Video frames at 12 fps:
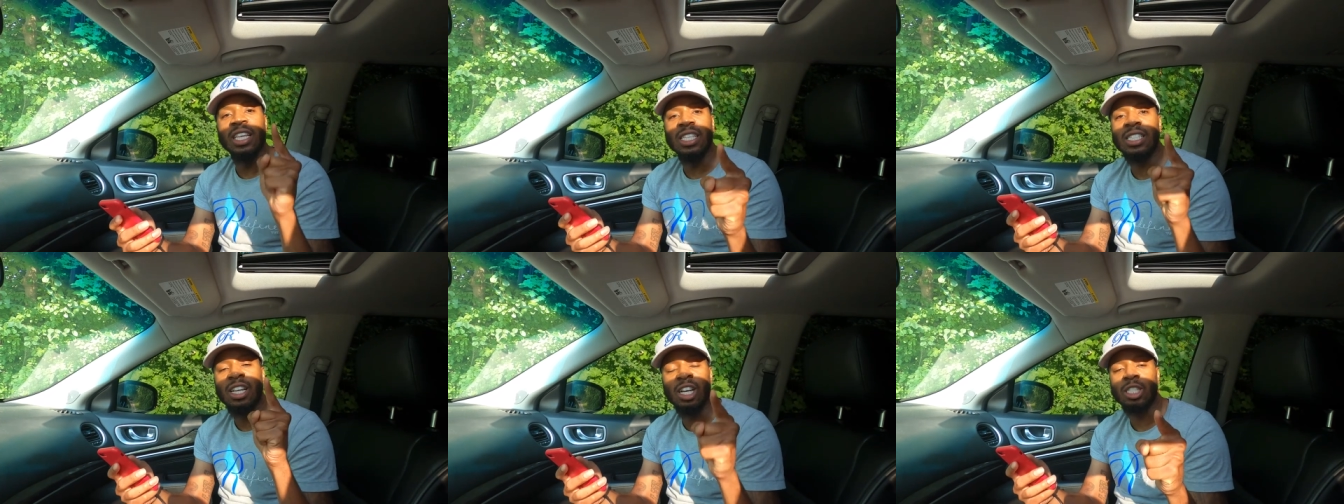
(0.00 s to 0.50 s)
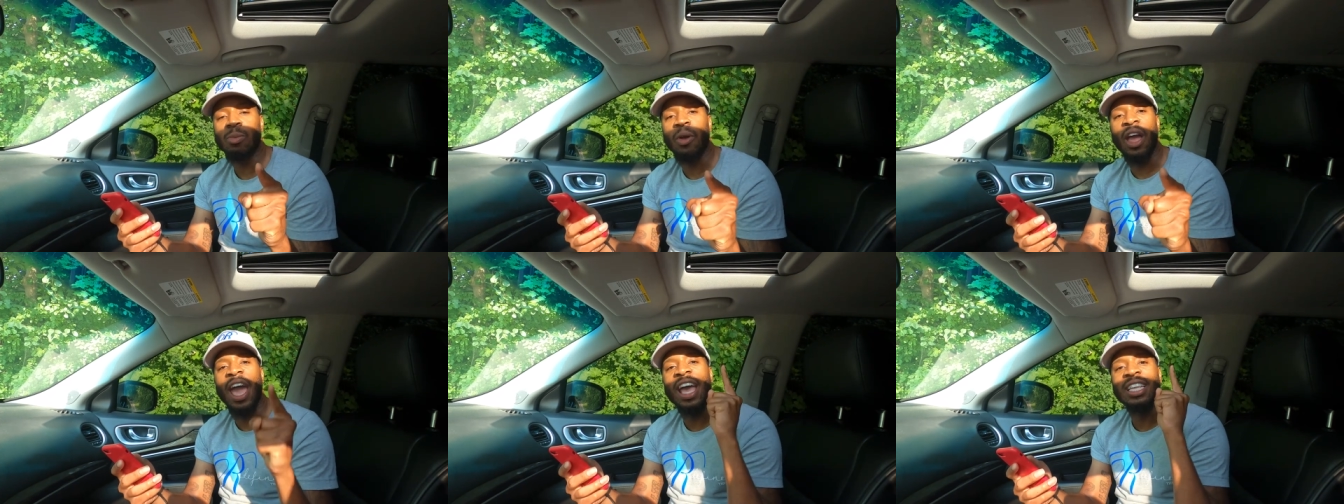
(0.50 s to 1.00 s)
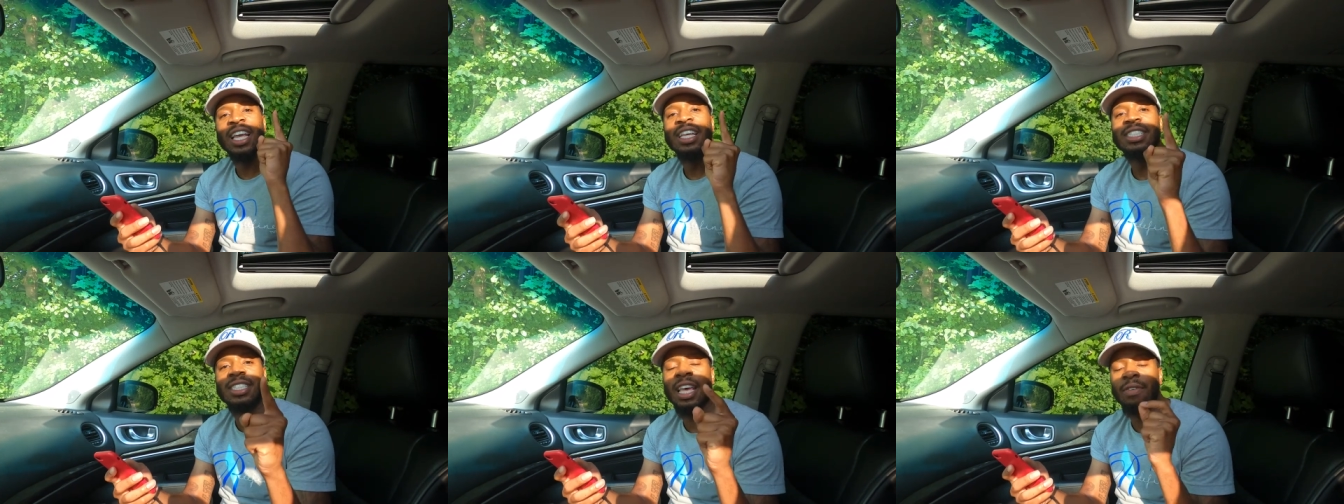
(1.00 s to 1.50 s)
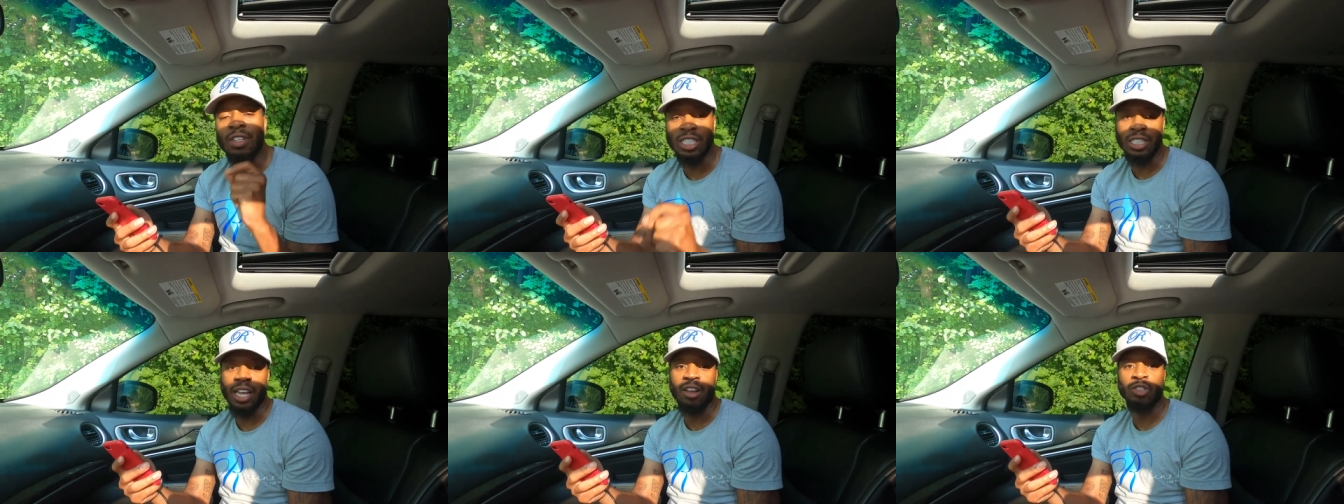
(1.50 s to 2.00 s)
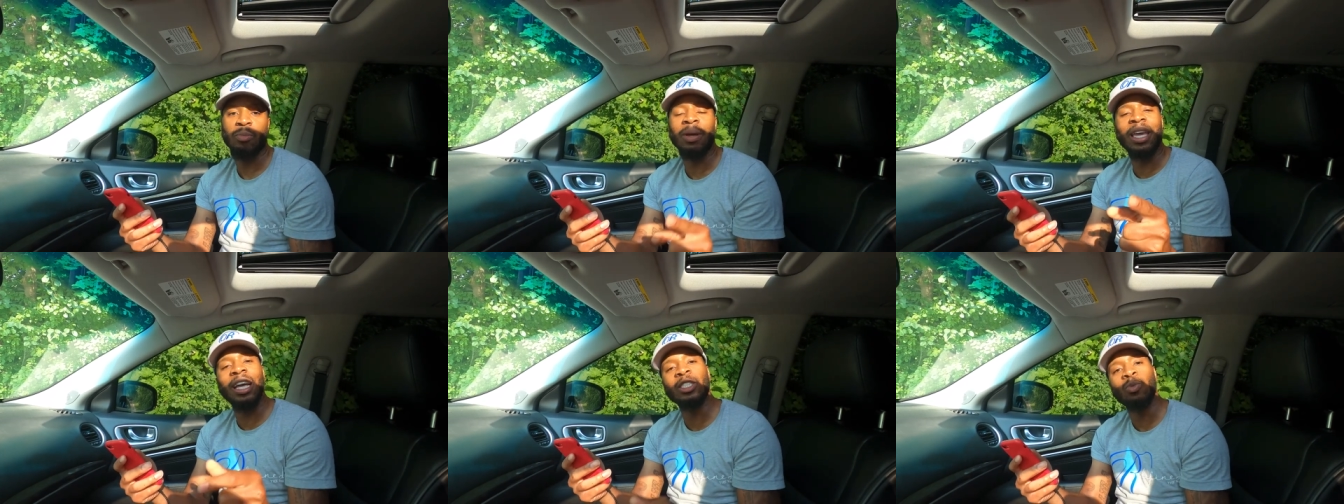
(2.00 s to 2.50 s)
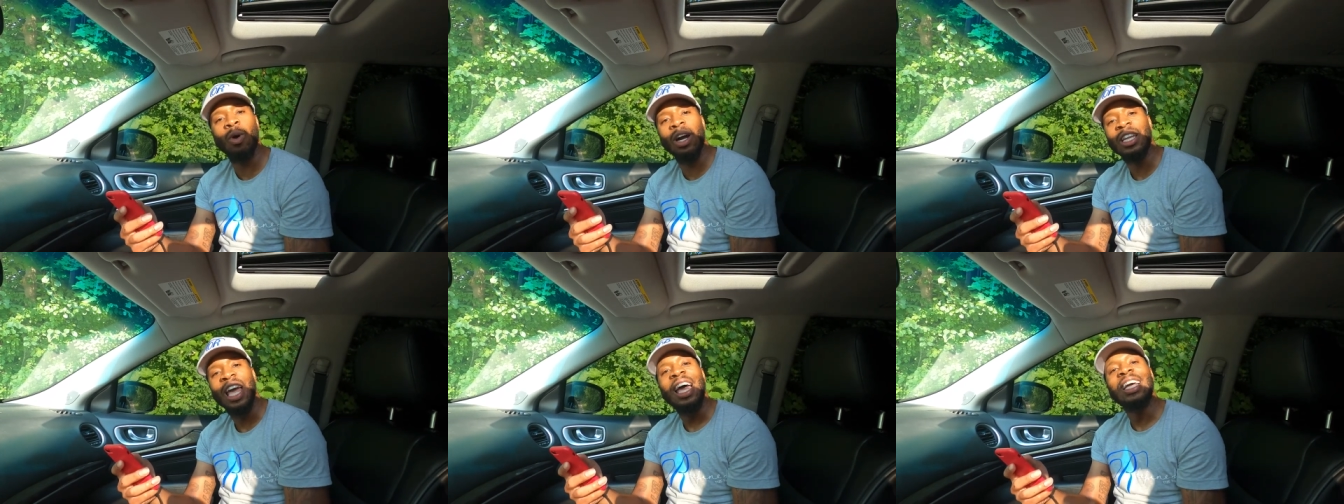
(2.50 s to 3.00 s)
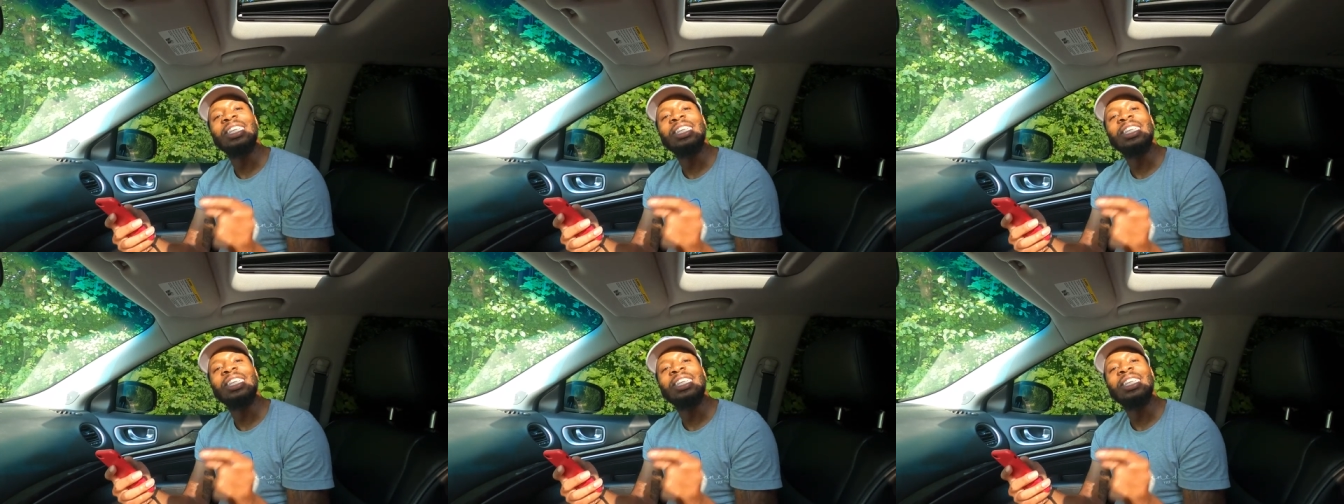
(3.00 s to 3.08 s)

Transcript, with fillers: This customer had seven stairs. But guess what?